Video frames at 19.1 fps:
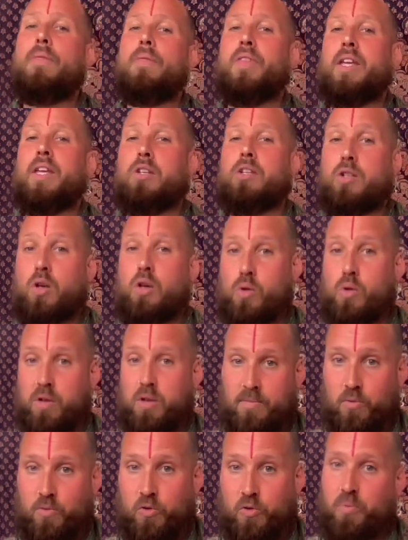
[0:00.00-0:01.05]
the shoulder
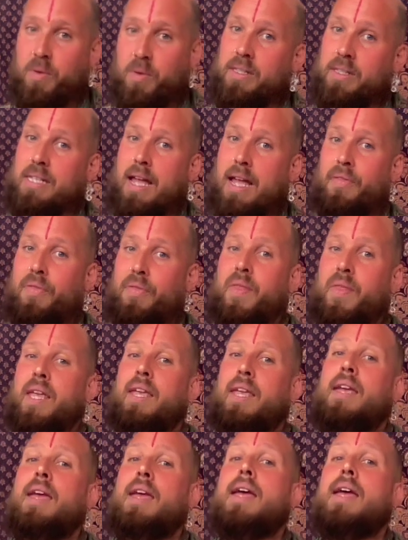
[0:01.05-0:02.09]
movements and
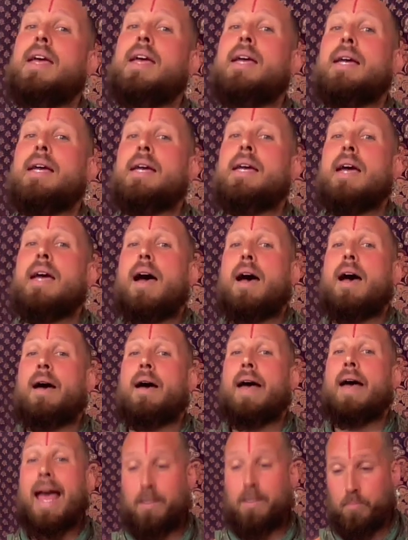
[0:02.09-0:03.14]
the
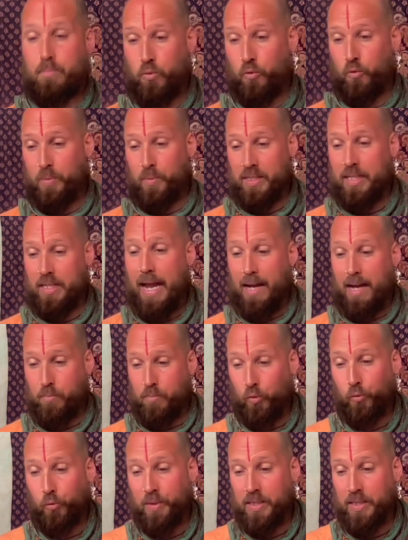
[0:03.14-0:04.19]
head movements and neck
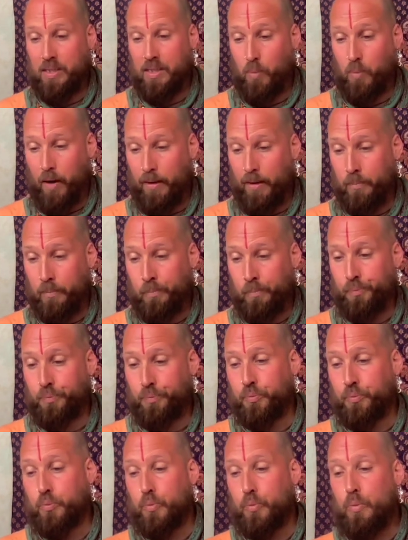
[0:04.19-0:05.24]
movements as well.
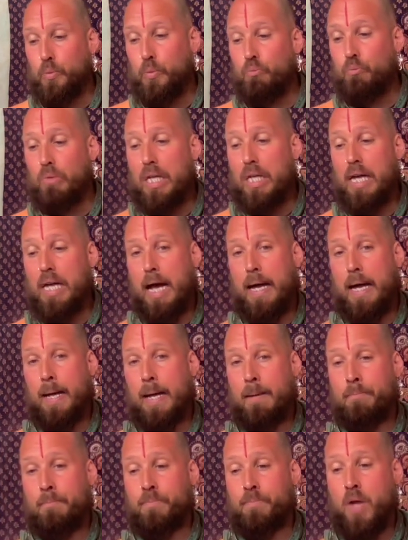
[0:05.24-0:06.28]

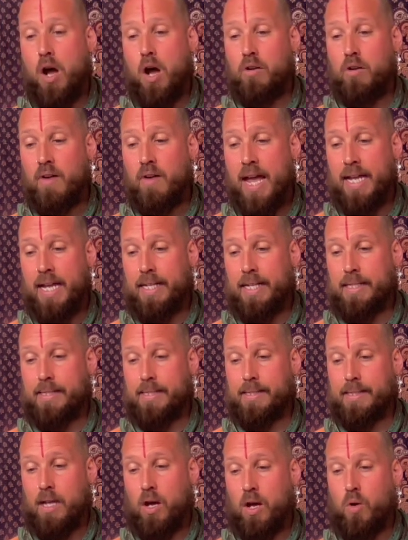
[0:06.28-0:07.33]
All right,
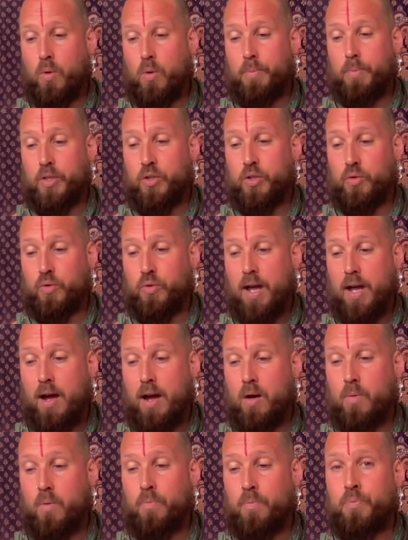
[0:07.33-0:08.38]
so what we do
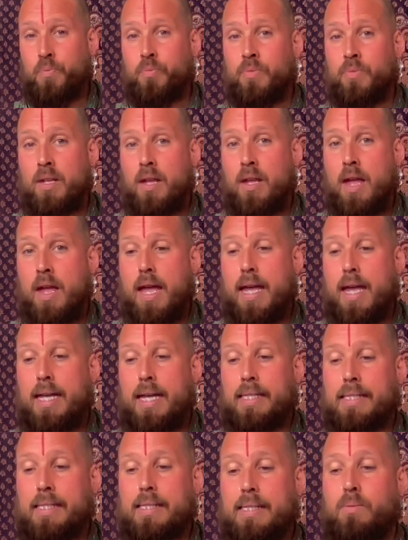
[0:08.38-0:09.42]
now
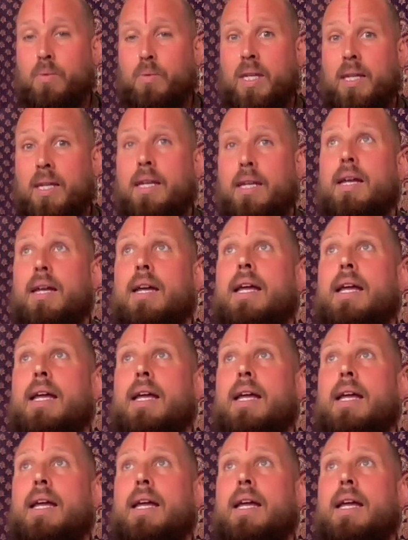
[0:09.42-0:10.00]
is we